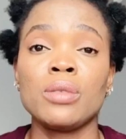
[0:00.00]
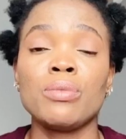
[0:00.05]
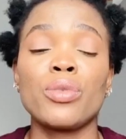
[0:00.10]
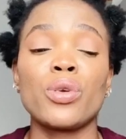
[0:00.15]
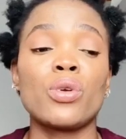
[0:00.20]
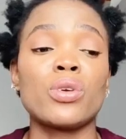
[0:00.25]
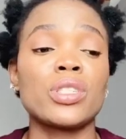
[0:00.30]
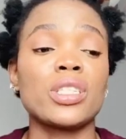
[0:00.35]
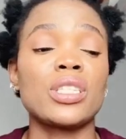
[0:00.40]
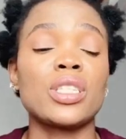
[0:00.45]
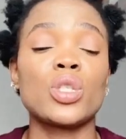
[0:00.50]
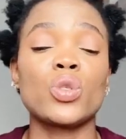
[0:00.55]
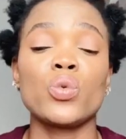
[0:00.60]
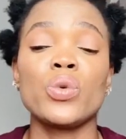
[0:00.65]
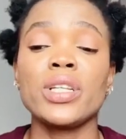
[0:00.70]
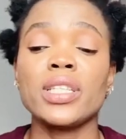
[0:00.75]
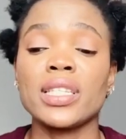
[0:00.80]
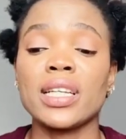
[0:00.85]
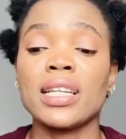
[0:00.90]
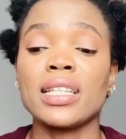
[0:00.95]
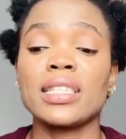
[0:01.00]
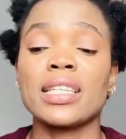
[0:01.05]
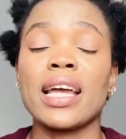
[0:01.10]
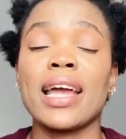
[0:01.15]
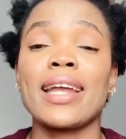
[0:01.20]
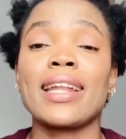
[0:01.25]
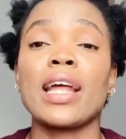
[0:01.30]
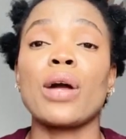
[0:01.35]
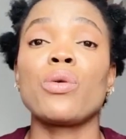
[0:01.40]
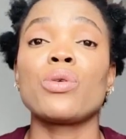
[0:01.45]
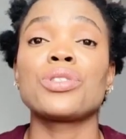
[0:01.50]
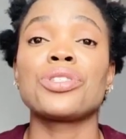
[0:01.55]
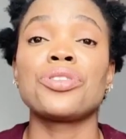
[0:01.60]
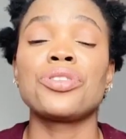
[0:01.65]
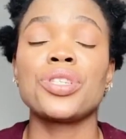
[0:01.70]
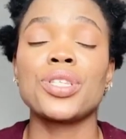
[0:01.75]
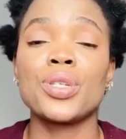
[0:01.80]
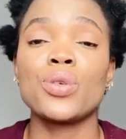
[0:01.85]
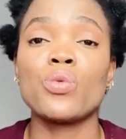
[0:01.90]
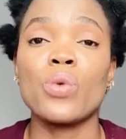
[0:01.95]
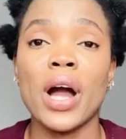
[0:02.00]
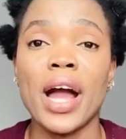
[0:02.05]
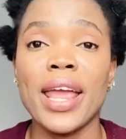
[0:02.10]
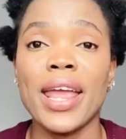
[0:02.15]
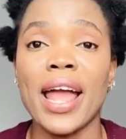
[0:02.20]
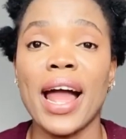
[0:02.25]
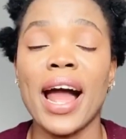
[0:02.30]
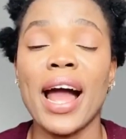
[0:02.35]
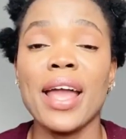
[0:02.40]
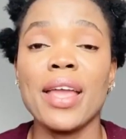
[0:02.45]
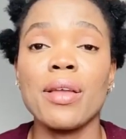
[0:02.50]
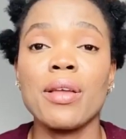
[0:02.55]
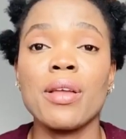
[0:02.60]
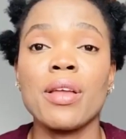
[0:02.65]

because it's winter time. That was the reason why I